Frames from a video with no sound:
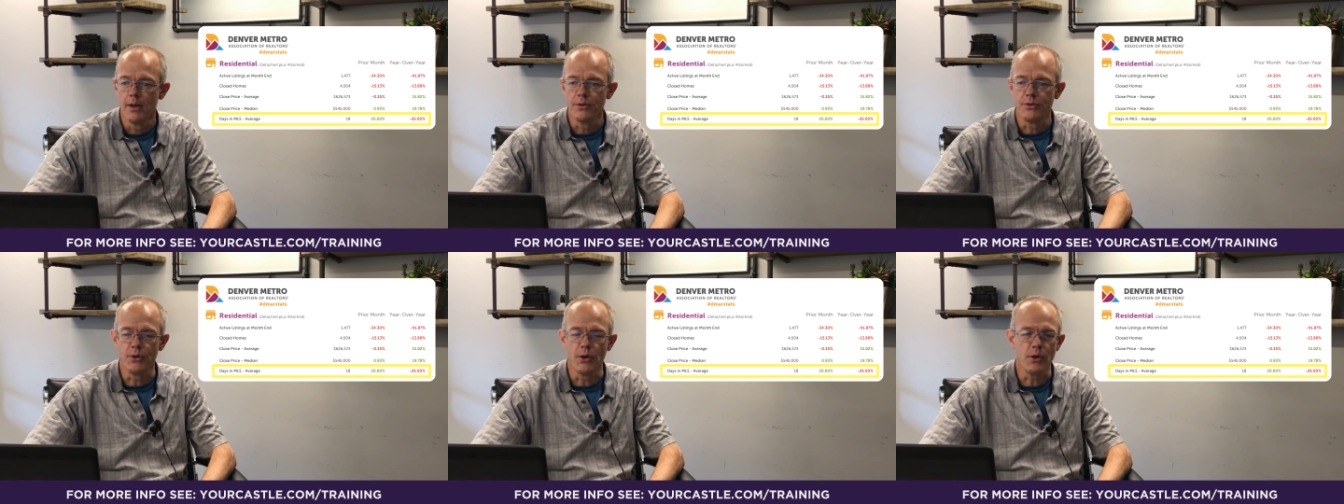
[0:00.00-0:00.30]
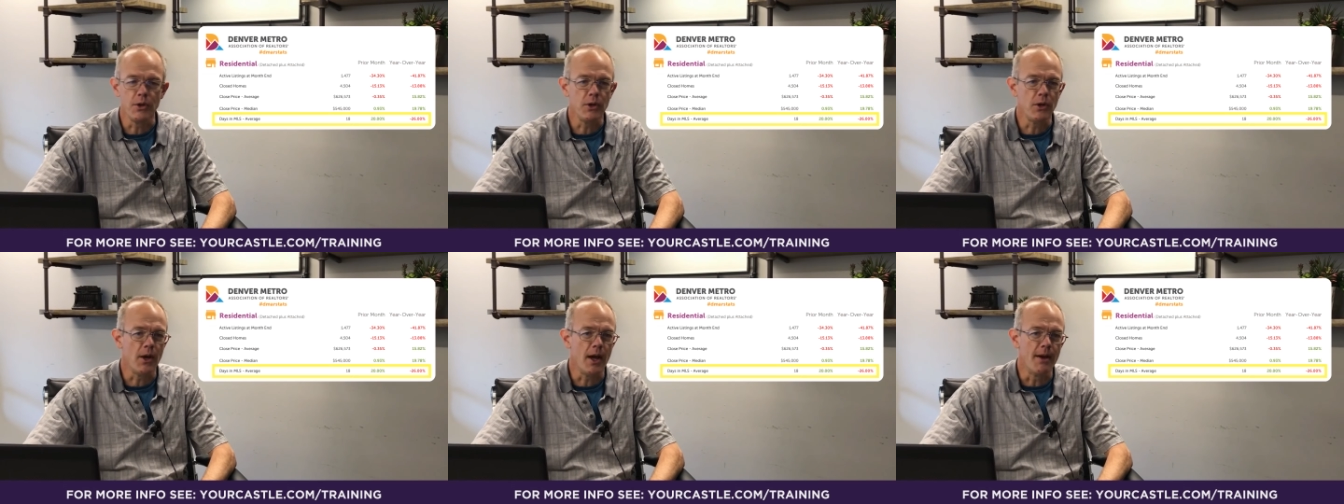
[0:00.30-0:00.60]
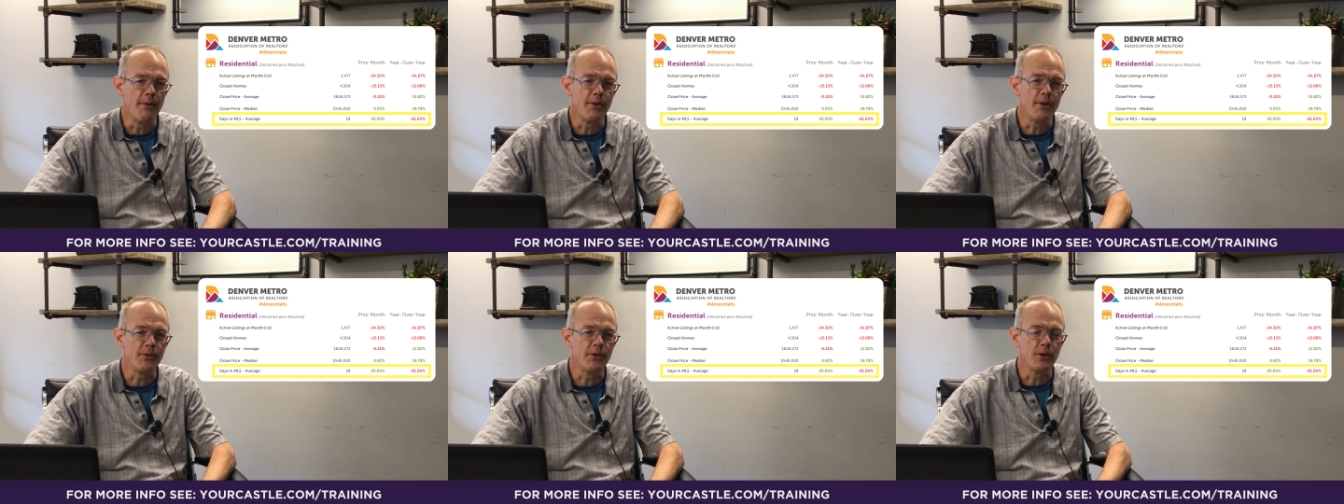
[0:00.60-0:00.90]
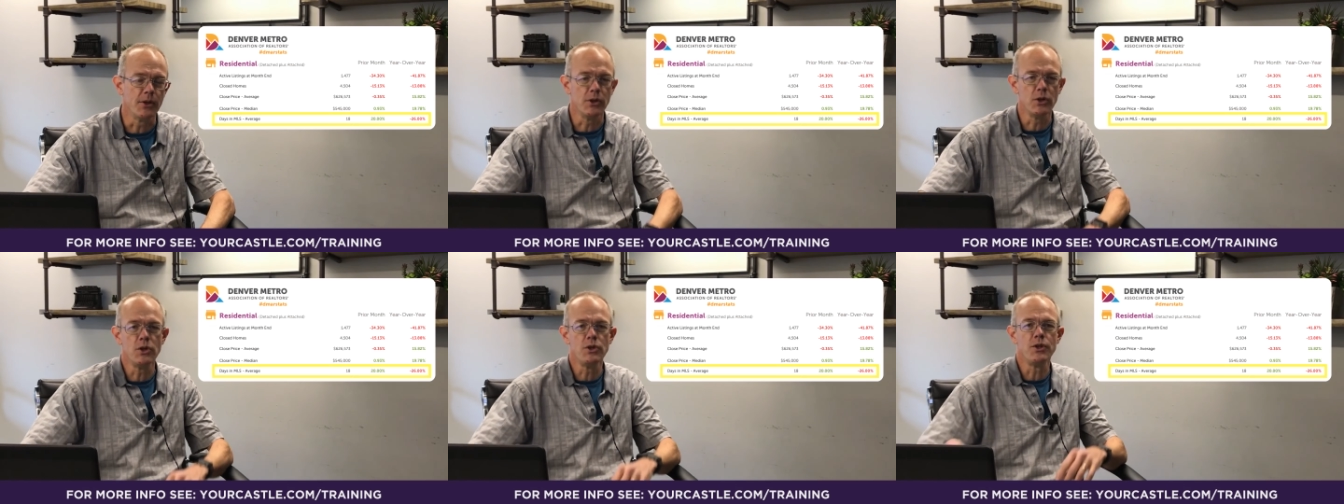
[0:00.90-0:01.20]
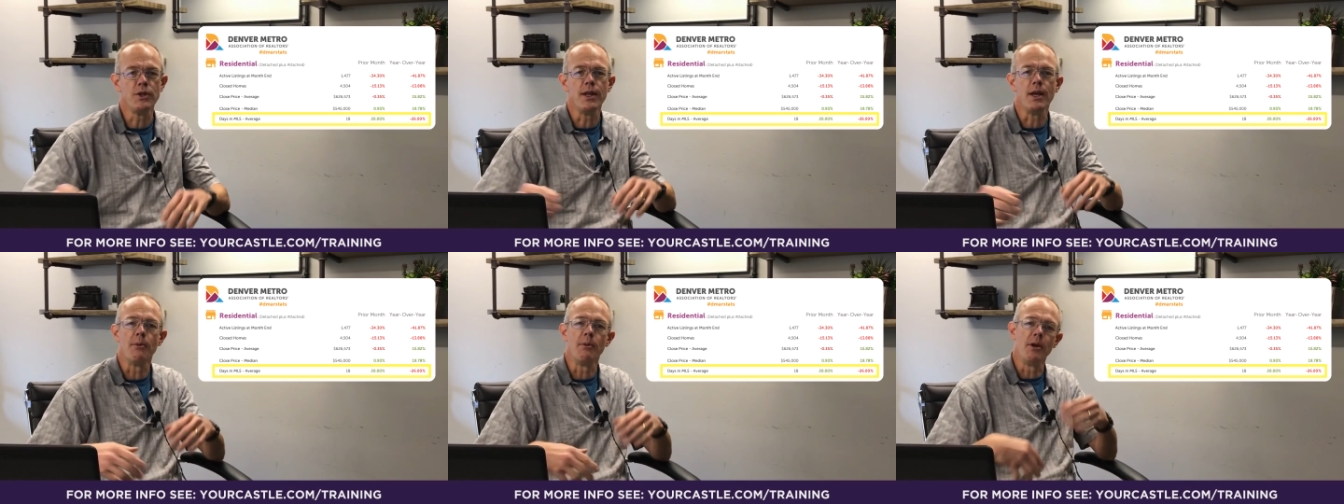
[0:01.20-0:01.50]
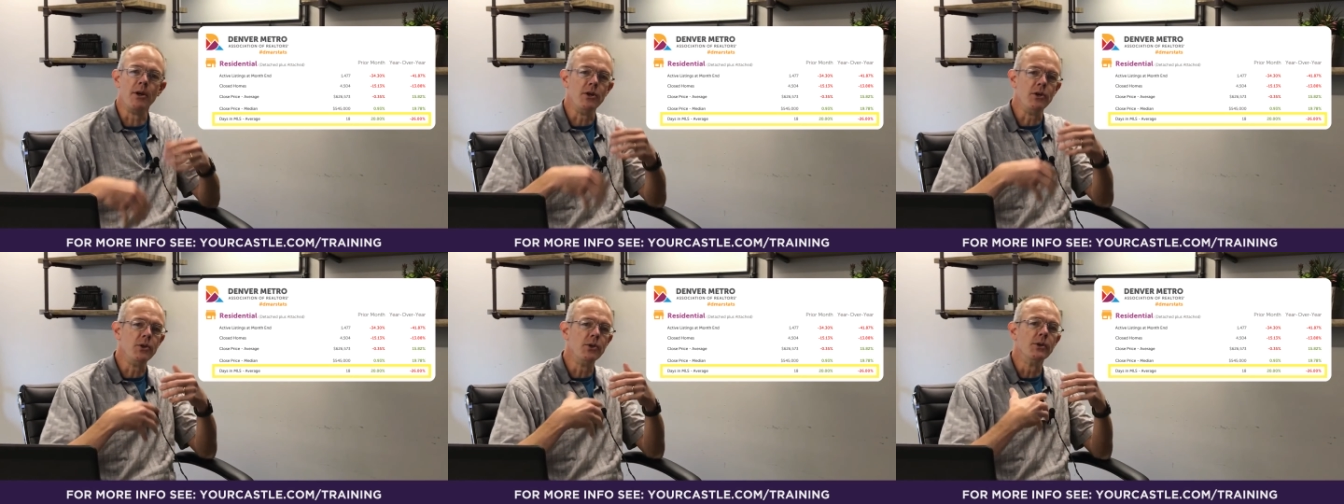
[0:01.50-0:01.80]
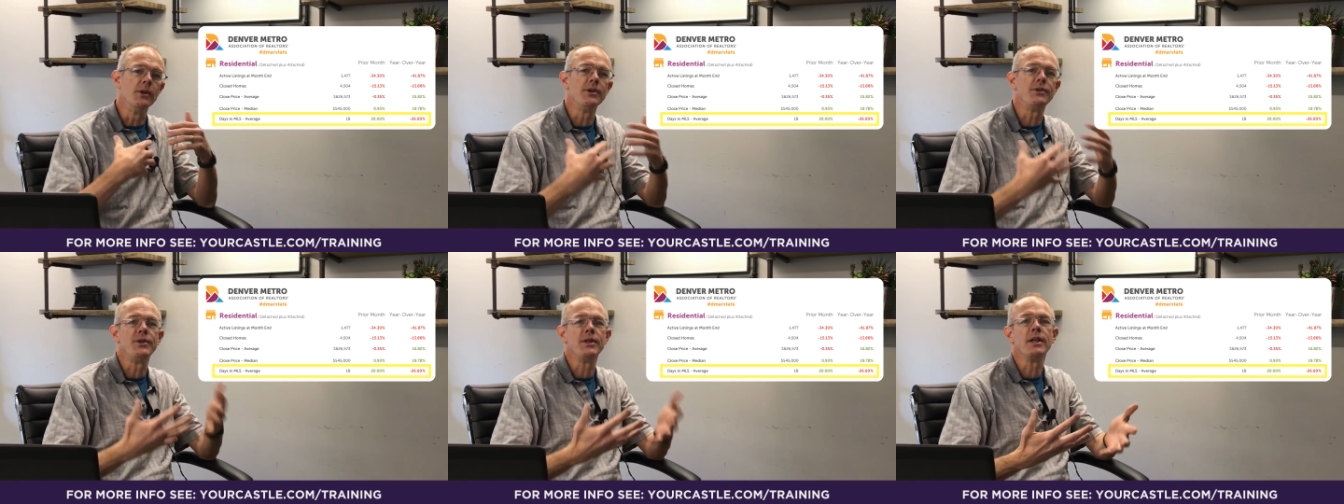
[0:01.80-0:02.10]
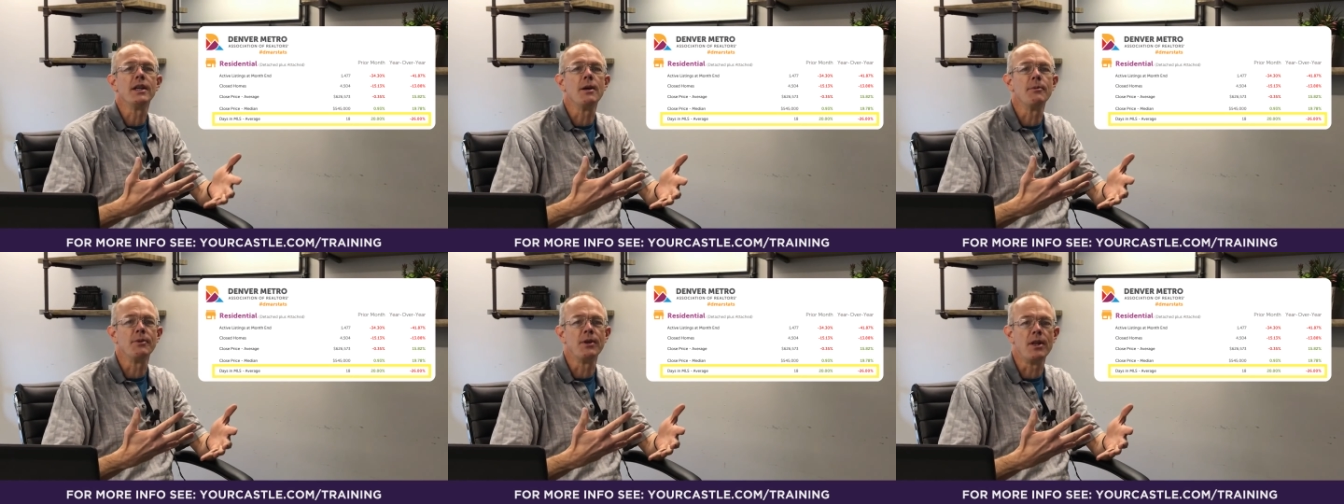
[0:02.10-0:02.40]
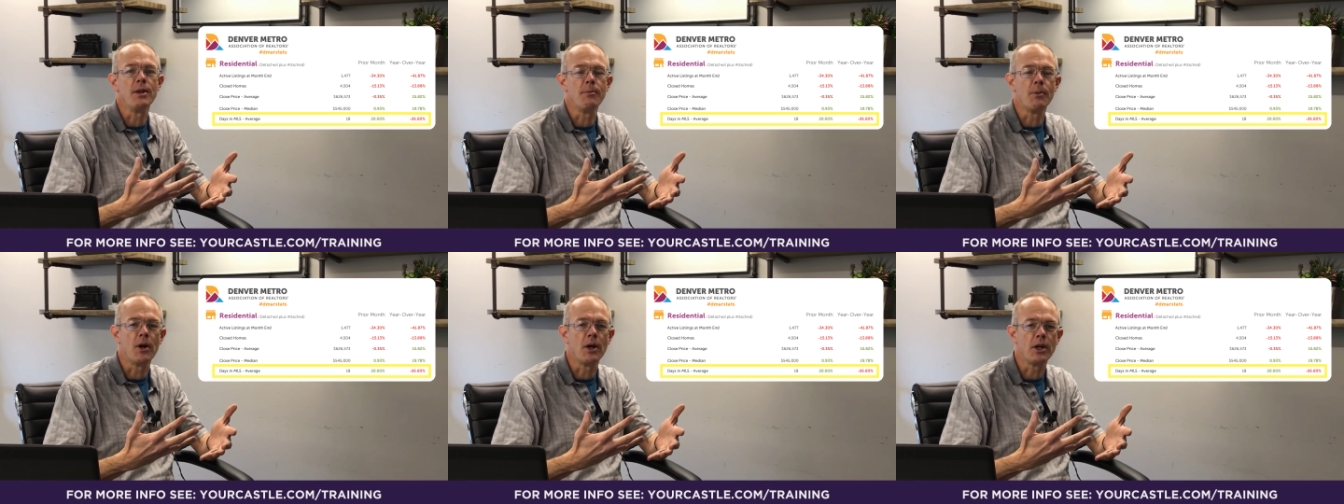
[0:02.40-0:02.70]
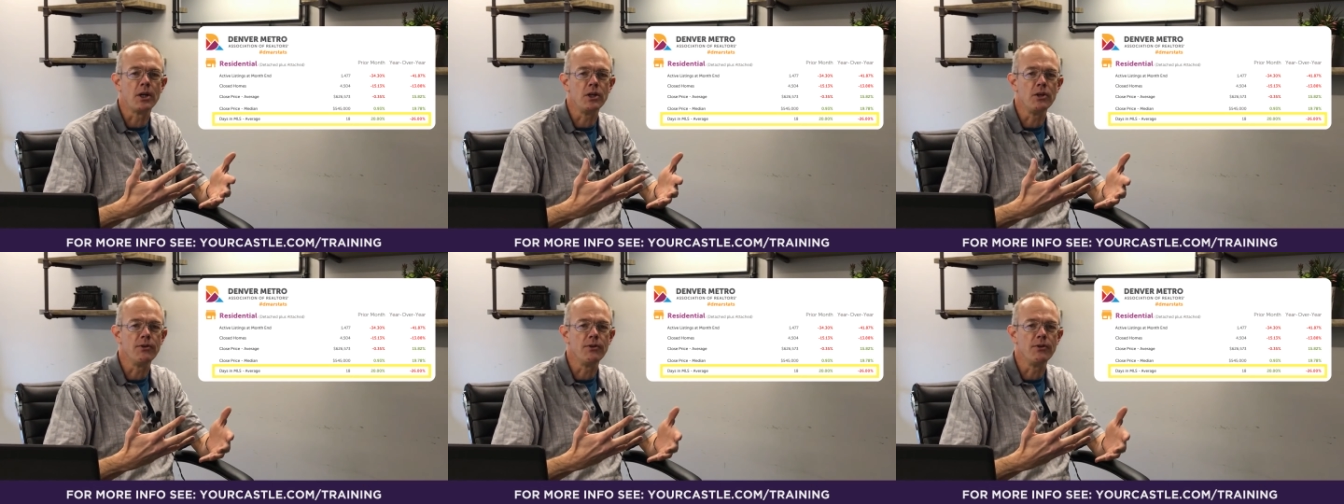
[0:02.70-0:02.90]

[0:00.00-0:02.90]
So you have this illusion that when a new listing comes on the market,